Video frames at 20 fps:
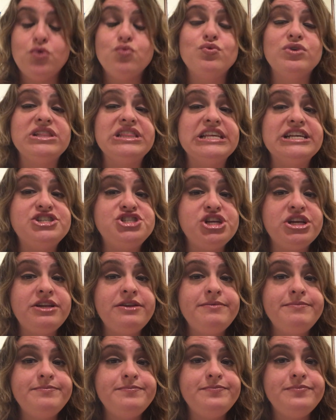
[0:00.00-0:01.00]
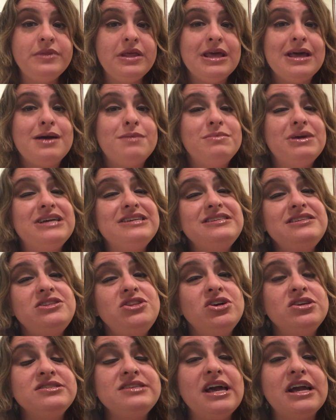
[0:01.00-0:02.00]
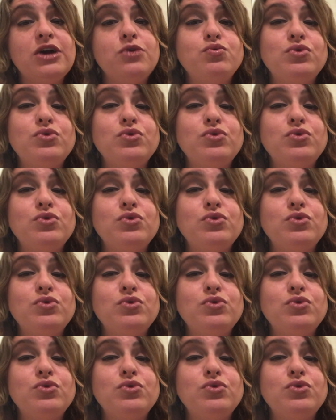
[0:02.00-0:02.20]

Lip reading: religion, because he looks like a